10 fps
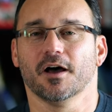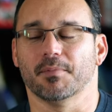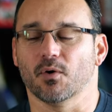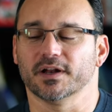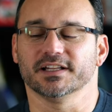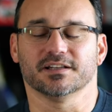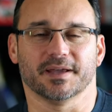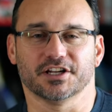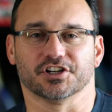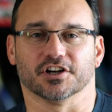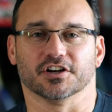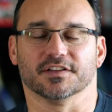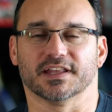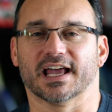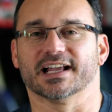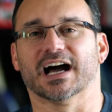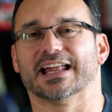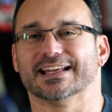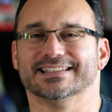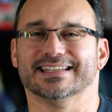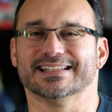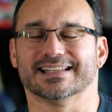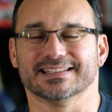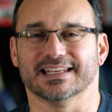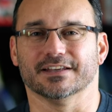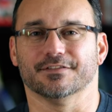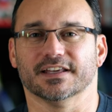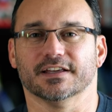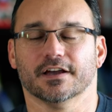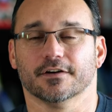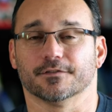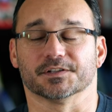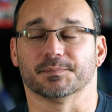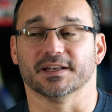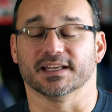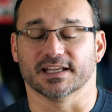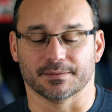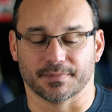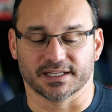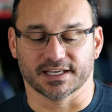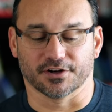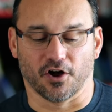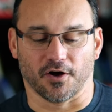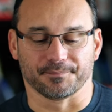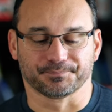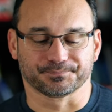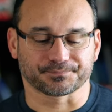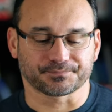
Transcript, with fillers: but wanting to make sure that I got a decent TV for spending any money at all.